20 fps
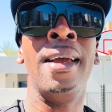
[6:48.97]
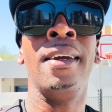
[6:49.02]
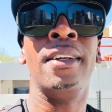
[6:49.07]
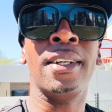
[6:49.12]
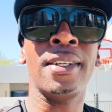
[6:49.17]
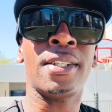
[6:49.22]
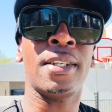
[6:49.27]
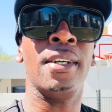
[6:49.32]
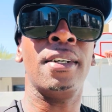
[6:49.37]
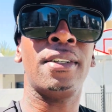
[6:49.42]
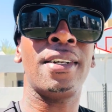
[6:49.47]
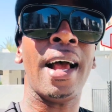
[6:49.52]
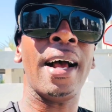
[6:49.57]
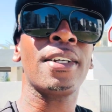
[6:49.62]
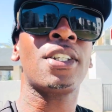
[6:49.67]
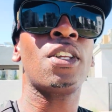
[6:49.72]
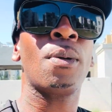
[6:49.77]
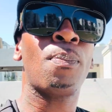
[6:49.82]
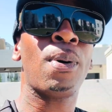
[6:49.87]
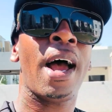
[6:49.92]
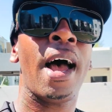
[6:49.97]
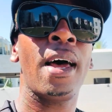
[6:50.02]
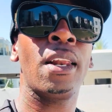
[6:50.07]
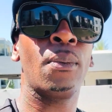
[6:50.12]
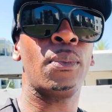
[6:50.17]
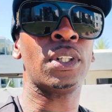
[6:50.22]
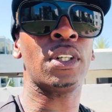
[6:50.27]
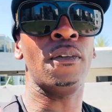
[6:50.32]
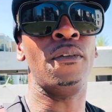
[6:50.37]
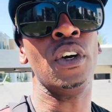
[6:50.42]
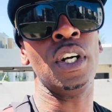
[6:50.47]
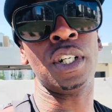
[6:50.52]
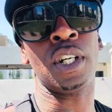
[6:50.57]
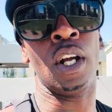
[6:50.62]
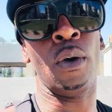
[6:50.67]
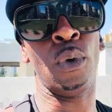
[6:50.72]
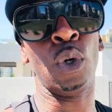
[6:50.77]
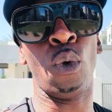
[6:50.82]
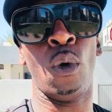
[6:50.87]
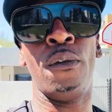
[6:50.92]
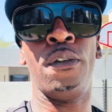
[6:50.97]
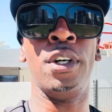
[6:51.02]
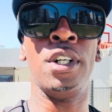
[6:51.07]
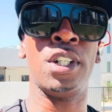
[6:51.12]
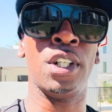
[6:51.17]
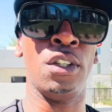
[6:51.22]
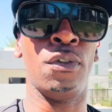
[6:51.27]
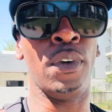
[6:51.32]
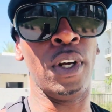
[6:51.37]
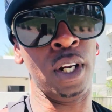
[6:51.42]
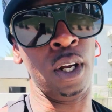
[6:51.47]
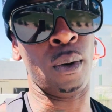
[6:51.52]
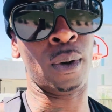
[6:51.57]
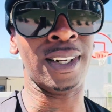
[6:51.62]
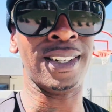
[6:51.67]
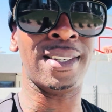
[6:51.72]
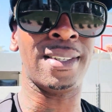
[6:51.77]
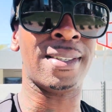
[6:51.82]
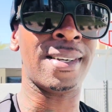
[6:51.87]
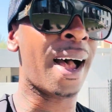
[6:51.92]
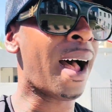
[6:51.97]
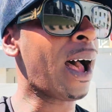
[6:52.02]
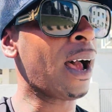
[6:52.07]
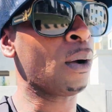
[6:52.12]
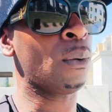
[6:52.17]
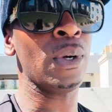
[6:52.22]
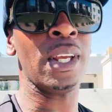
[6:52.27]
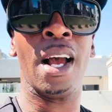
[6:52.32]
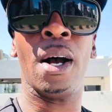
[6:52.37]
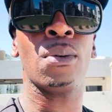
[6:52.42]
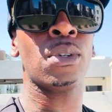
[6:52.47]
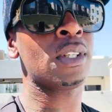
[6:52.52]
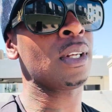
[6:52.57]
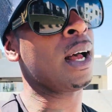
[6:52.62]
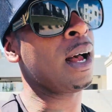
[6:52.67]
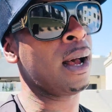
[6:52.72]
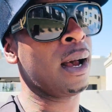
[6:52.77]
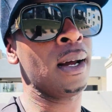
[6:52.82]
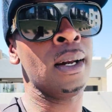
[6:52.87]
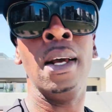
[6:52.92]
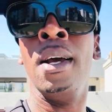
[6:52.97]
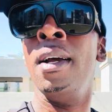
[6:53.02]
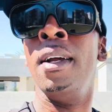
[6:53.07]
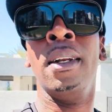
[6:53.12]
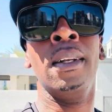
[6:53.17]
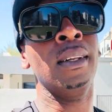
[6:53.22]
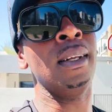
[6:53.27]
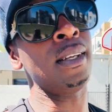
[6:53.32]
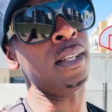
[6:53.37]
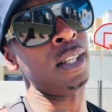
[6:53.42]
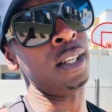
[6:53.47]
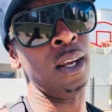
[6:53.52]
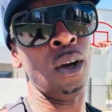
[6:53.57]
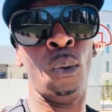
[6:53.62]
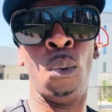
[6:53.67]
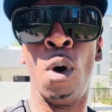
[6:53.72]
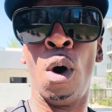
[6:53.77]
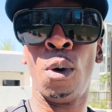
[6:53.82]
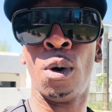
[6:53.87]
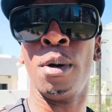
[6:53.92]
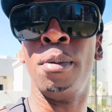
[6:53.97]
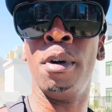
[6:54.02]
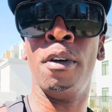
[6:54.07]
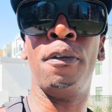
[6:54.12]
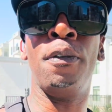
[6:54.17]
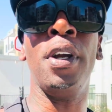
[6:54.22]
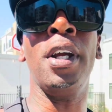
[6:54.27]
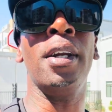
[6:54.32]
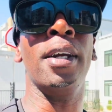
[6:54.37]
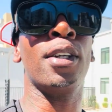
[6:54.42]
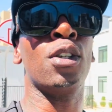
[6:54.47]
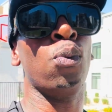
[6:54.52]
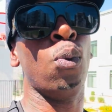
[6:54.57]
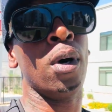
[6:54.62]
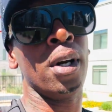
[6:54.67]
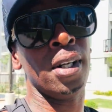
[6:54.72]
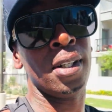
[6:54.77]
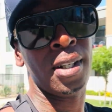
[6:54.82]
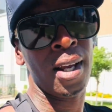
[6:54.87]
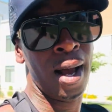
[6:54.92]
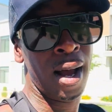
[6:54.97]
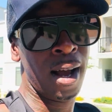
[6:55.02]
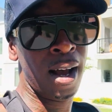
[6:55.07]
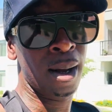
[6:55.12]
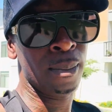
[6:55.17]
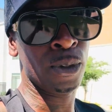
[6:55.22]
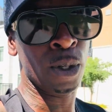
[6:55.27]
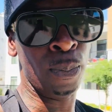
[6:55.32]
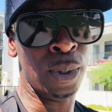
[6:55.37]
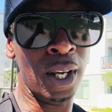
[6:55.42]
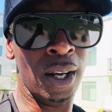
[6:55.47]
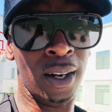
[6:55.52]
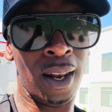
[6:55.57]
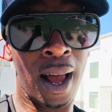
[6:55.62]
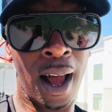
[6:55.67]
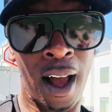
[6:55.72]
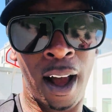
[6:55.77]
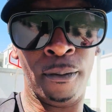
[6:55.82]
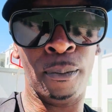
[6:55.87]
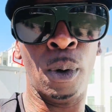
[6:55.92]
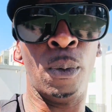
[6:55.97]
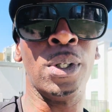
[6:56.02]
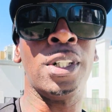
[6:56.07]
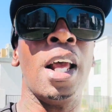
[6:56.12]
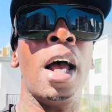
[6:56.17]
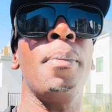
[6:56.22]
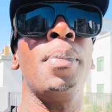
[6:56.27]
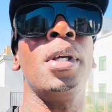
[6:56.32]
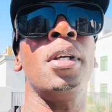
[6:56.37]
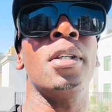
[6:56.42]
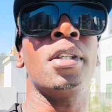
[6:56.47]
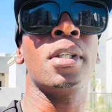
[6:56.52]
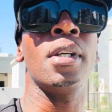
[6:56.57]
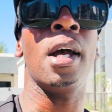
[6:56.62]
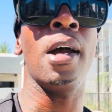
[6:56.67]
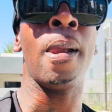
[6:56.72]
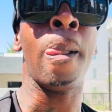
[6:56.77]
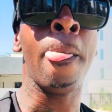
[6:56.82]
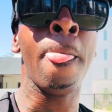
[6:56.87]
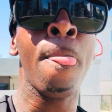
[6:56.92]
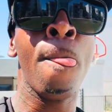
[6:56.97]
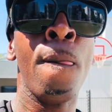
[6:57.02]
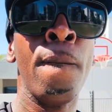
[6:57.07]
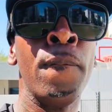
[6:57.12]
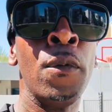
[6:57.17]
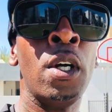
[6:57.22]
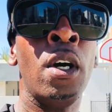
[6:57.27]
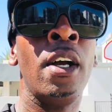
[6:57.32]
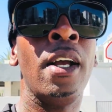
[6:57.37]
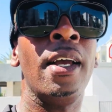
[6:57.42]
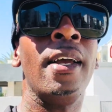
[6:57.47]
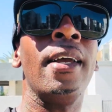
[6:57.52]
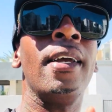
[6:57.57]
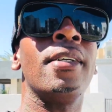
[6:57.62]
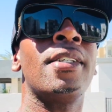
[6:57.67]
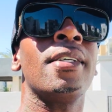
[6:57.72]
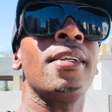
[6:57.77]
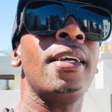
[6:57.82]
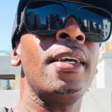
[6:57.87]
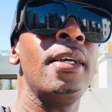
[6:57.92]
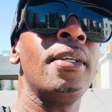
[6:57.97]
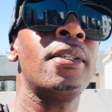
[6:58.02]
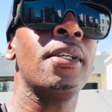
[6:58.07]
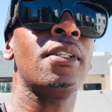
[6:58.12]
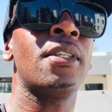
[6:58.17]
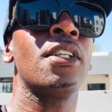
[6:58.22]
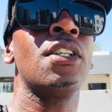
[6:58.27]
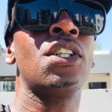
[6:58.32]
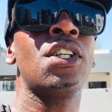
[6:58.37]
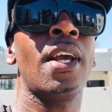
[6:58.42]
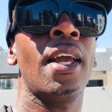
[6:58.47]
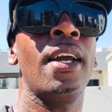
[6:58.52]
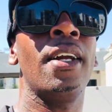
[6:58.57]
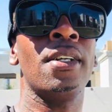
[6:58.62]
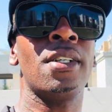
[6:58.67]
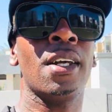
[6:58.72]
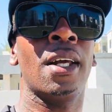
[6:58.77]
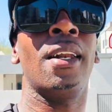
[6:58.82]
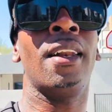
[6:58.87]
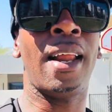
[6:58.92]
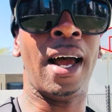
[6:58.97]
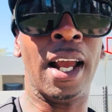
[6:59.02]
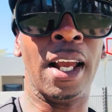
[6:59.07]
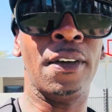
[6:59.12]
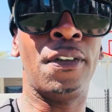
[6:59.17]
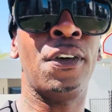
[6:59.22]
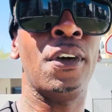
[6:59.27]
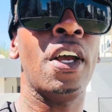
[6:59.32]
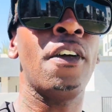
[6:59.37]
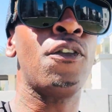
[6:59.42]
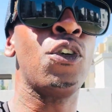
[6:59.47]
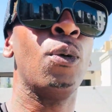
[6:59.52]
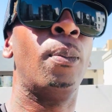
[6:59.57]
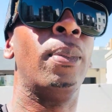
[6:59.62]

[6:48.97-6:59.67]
Listen, that's the problem with the vision. And we're going to finish this video because it's hot. We outside. Listen, welcome to Phoenix. What a time to be alive. But with that being said, it's easy to change your life if you